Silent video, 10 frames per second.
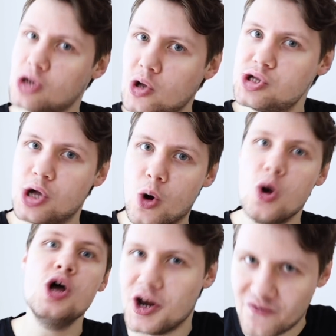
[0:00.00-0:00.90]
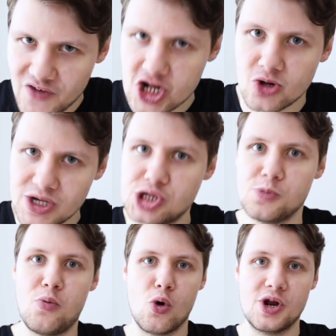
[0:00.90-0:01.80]
is also an officially
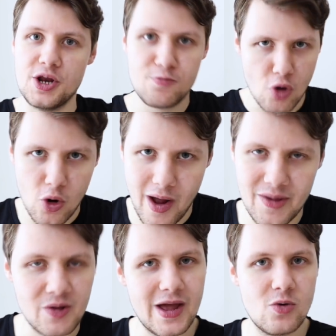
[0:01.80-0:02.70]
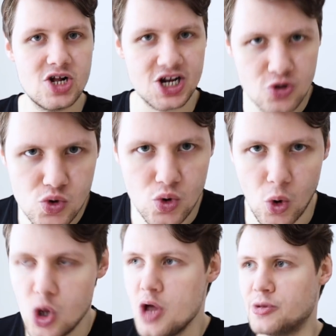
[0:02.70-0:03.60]
supported programming language at
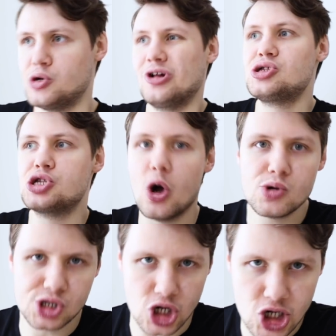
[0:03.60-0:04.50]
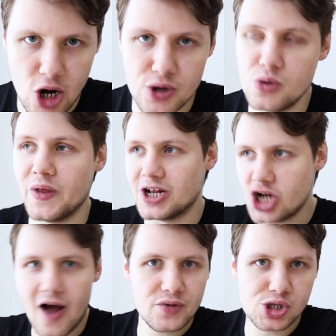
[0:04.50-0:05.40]
Google, so it just goes to show you that
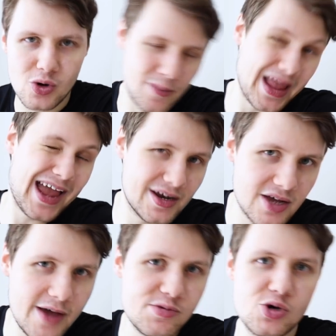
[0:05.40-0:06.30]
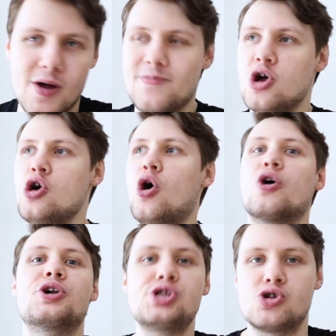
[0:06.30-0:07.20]
JavaScript and TypeScript
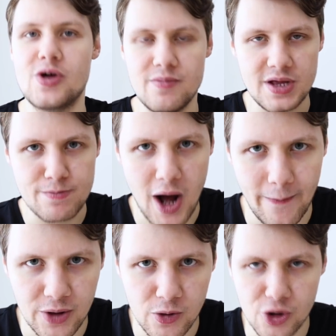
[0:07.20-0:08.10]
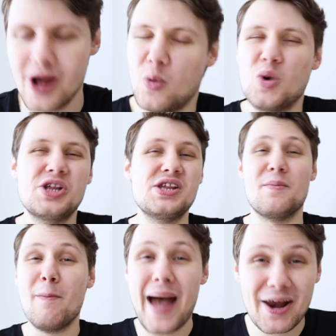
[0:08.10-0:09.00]
are extremely popular. But what does
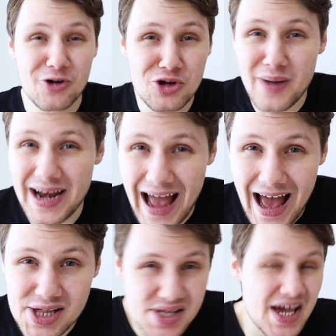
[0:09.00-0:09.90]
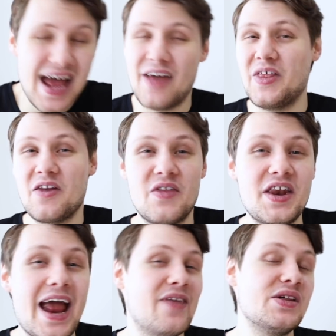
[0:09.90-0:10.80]
it matter, you might ask? At the end of the
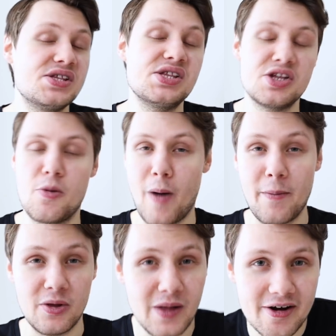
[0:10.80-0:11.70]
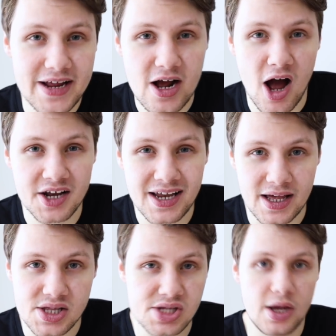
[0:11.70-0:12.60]
day, this isn't a popularity
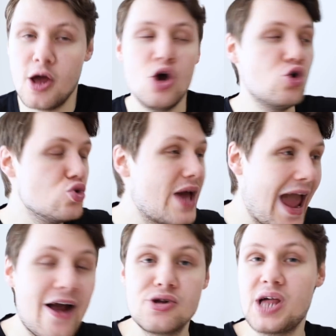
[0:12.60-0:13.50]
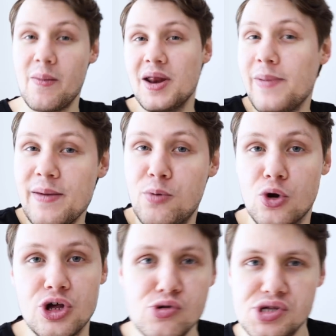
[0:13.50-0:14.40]
contest. Who cares how many people
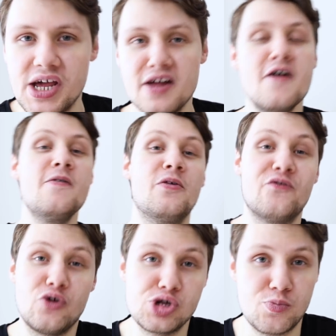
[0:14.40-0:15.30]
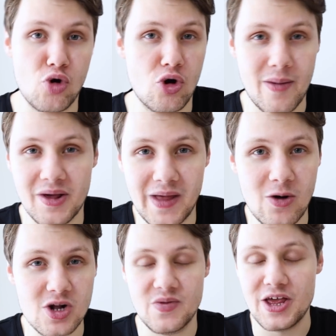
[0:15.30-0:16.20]
are using the first programming
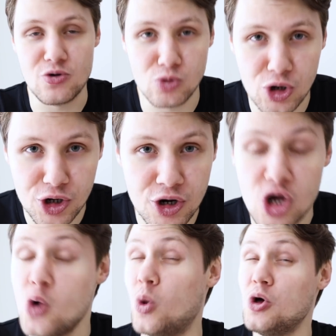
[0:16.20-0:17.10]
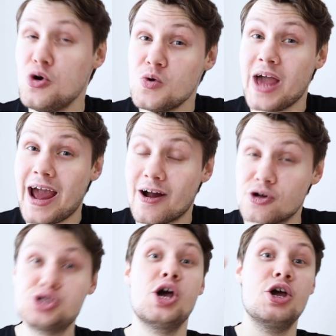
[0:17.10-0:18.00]
language that you learn? Well, who
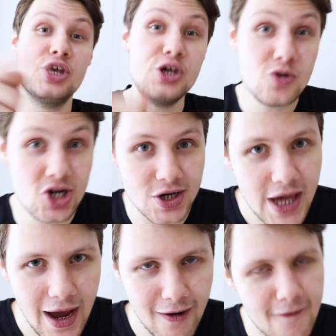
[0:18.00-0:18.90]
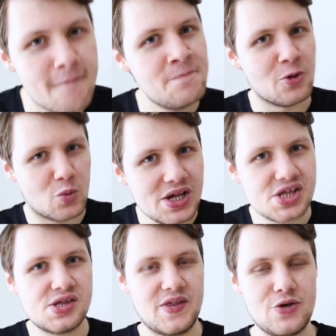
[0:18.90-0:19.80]
cares? You should care. The
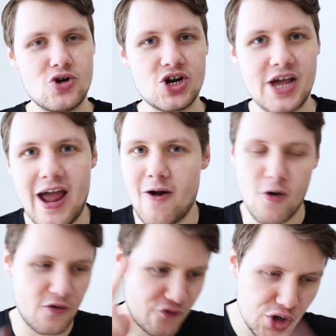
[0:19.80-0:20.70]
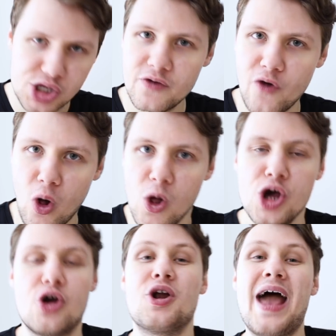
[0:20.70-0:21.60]
reasons that you should care are, first of all,
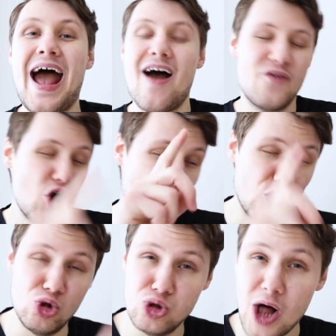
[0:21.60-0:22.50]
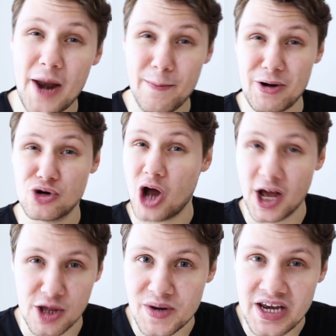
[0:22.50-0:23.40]
you're going to have a lot better
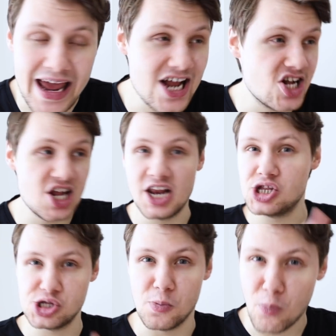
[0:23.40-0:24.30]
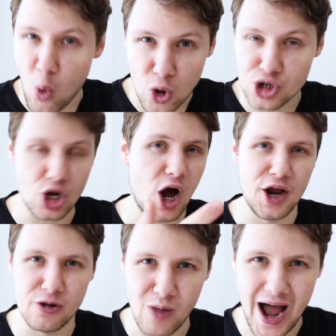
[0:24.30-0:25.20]
documentation and support
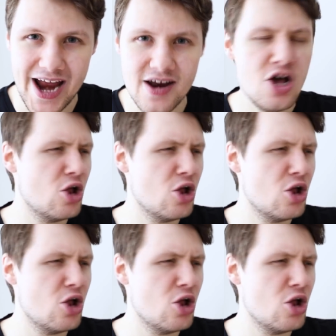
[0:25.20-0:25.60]
online,